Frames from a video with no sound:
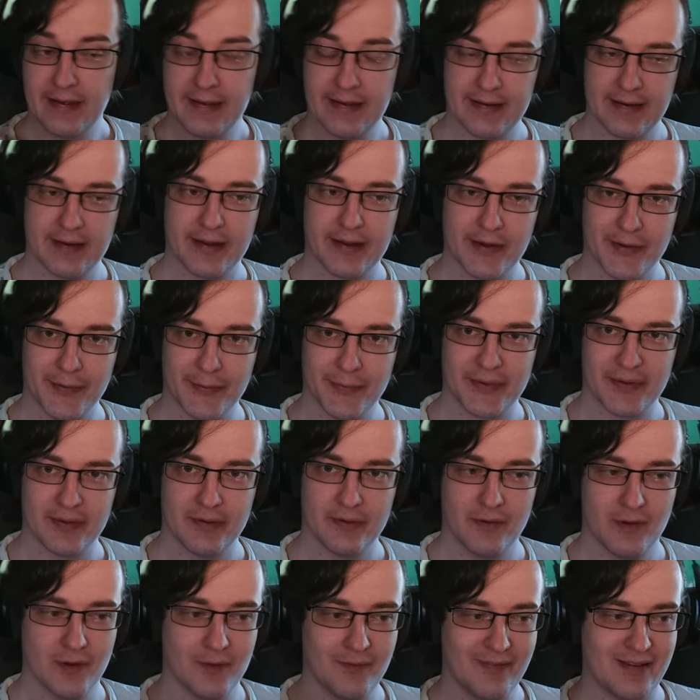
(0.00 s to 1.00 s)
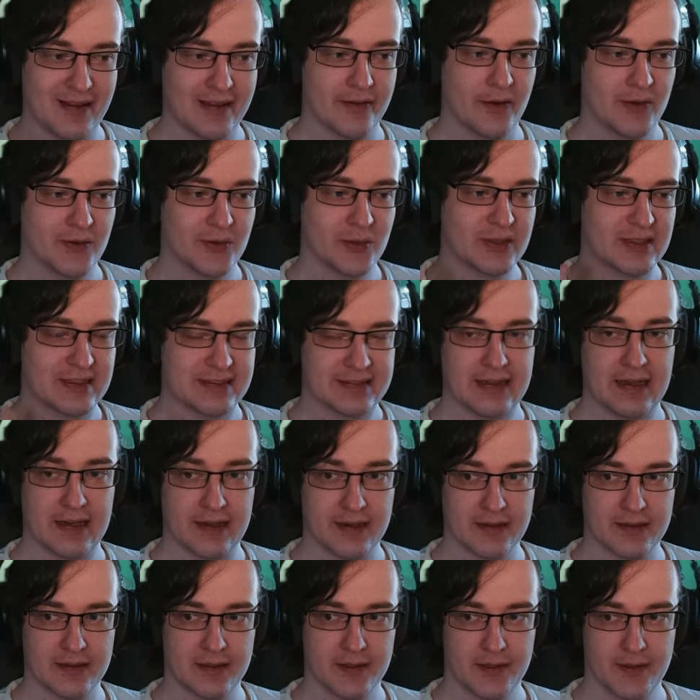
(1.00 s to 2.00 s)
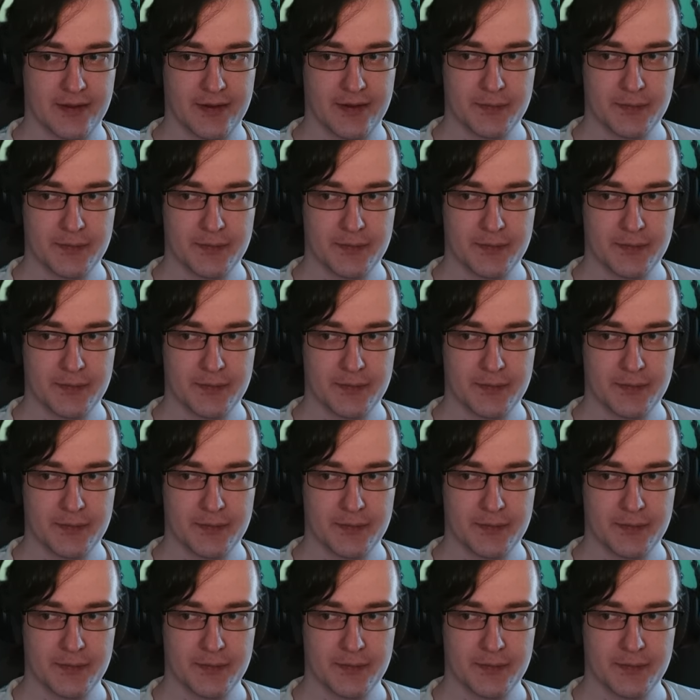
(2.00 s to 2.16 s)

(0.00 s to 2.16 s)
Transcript: regrowth or biogrowth on the target.